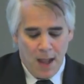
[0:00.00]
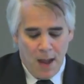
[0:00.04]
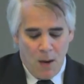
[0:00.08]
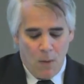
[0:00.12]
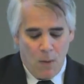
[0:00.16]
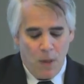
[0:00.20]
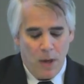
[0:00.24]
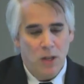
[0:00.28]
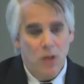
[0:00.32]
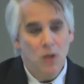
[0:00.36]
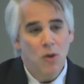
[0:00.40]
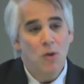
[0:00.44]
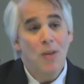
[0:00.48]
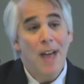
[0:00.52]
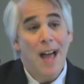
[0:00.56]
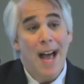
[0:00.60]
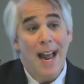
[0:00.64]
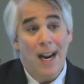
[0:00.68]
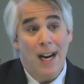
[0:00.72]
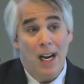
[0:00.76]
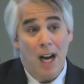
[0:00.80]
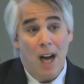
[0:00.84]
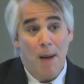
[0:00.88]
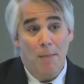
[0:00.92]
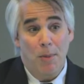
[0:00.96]
We do
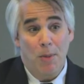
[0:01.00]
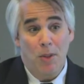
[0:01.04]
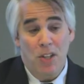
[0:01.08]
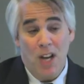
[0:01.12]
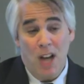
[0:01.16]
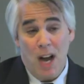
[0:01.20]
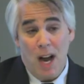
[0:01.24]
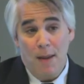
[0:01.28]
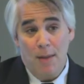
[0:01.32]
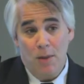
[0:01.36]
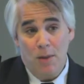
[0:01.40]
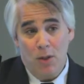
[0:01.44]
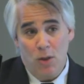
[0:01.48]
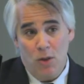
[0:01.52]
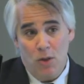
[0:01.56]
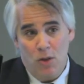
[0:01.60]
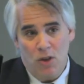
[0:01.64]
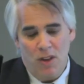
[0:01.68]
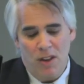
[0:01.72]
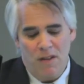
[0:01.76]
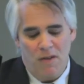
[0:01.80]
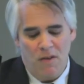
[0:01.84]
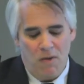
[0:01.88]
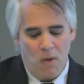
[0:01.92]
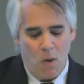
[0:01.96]
that a couple times,
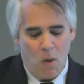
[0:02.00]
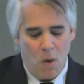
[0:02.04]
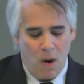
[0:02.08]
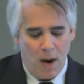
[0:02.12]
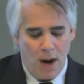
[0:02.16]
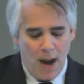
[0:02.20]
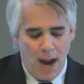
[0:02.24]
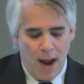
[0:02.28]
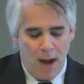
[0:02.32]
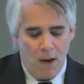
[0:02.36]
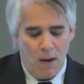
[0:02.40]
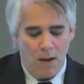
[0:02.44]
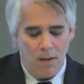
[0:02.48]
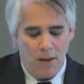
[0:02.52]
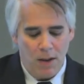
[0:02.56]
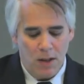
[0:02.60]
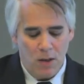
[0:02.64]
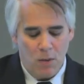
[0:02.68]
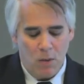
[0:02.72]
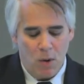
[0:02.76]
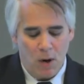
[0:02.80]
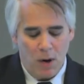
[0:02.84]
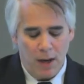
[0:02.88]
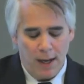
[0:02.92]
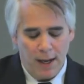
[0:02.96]
usually 4 now if it's
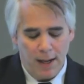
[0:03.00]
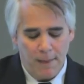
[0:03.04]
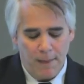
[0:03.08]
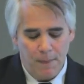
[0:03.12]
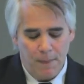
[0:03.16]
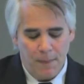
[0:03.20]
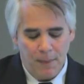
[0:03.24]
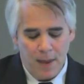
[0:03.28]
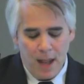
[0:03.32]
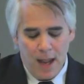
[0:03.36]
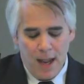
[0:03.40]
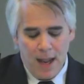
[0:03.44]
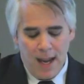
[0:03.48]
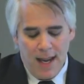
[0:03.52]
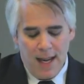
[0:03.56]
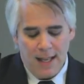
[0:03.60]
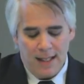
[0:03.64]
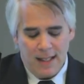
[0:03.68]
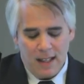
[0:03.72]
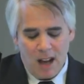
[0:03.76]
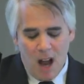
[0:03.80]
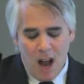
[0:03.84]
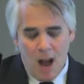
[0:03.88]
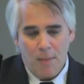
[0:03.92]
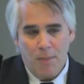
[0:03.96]
working.
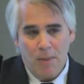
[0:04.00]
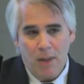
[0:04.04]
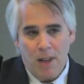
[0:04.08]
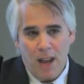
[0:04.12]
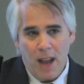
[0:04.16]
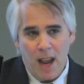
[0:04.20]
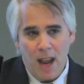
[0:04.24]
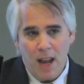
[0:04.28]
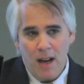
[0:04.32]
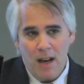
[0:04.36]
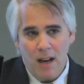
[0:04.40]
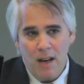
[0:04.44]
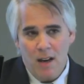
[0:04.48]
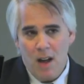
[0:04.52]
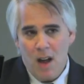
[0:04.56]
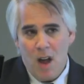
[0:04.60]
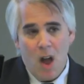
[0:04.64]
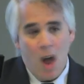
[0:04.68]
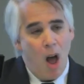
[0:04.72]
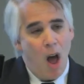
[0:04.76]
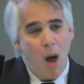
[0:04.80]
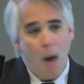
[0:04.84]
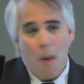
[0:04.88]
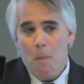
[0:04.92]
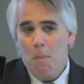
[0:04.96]
It's complicated.
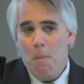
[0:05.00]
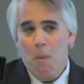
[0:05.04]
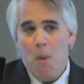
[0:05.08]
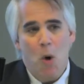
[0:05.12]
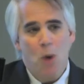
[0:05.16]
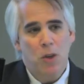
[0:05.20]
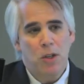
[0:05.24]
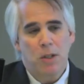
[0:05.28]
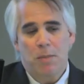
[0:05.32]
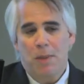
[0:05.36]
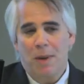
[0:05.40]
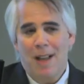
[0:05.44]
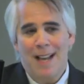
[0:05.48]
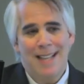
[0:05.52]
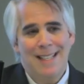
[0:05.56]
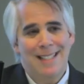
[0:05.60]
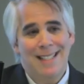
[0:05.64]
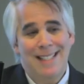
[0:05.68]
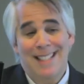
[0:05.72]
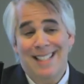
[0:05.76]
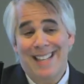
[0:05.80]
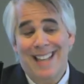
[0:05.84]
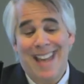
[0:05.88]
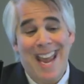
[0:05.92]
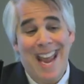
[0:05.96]
Most
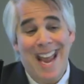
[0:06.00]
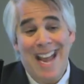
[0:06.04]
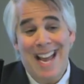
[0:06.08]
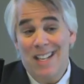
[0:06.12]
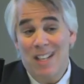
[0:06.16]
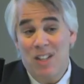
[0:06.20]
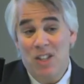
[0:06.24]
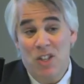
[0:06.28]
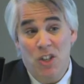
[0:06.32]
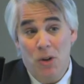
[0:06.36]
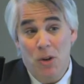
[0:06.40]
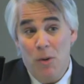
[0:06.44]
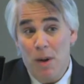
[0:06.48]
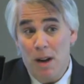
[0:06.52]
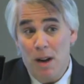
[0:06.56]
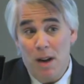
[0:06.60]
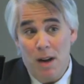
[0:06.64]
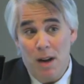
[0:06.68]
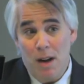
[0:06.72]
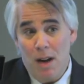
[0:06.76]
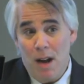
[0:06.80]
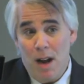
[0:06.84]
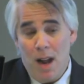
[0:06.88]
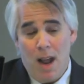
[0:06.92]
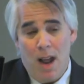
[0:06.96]
places can't do it.
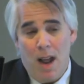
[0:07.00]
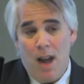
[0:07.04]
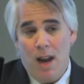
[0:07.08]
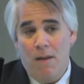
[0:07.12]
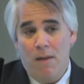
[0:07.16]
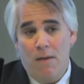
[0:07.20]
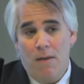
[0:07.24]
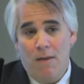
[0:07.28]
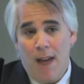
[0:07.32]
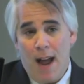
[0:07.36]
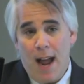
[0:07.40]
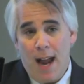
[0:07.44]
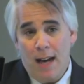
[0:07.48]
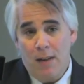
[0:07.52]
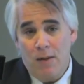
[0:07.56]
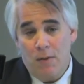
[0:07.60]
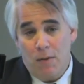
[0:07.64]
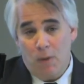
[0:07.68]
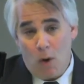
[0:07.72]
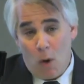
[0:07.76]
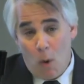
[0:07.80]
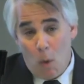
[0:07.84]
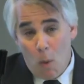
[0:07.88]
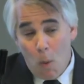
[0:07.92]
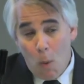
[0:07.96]
And in fact,
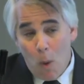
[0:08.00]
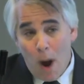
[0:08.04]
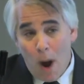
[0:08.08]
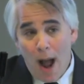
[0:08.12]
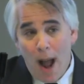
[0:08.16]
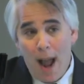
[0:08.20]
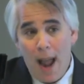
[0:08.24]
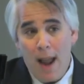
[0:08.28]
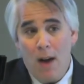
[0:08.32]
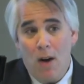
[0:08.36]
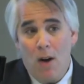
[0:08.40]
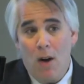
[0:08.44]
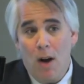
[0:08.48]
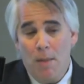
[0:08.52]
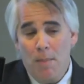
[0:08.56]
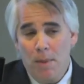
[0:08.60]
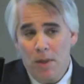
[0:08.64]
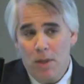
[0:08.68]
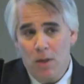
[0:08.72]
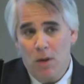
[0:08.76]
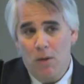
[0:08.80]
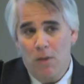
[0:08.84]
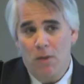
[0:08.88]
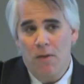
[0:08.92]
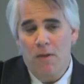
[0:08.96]
for a while, up
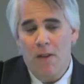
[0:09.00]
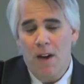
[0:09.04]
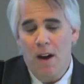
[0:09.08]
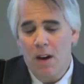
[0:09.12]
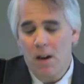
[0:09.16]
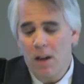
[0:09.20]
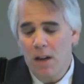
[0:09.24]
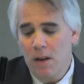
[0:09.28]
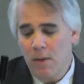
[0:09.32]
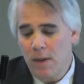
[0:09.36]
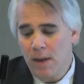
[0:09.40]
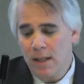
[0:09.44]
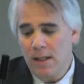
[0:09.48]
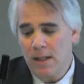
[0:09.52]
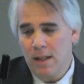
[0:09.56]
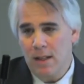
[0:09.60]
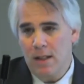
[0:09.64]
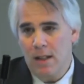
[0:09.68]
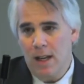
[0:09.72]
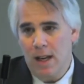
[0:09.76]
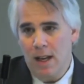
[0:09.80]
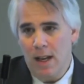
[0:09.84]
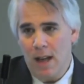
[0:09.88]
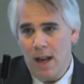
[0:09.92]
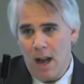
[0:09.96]
until fairly
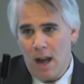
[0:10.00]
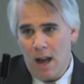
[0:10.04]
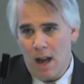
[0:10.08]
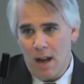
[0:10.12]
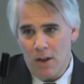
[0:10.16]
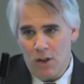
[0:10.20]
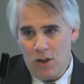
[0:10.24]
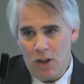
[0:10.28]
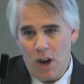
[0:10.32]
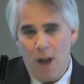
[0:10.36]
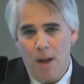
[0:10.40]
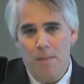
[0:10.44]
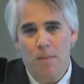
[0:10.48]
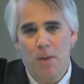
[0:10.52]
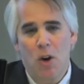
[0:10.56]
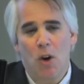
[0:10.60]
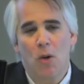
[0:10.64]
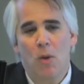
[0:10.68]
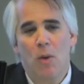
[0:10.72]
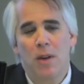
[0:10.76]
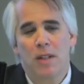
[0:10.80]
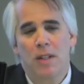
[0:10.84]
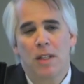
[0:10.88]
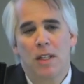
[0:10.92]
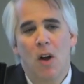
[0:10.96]
recently, John
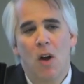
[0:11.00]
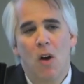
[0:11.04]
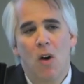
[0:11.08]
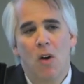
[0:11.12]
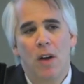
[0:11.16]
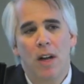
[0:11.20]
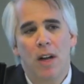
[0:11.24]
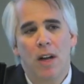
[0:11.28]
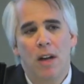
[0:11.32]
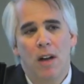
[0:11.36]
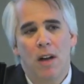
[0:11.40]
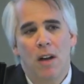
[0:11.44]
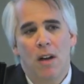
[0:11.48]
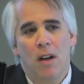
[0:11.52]
Muir was the only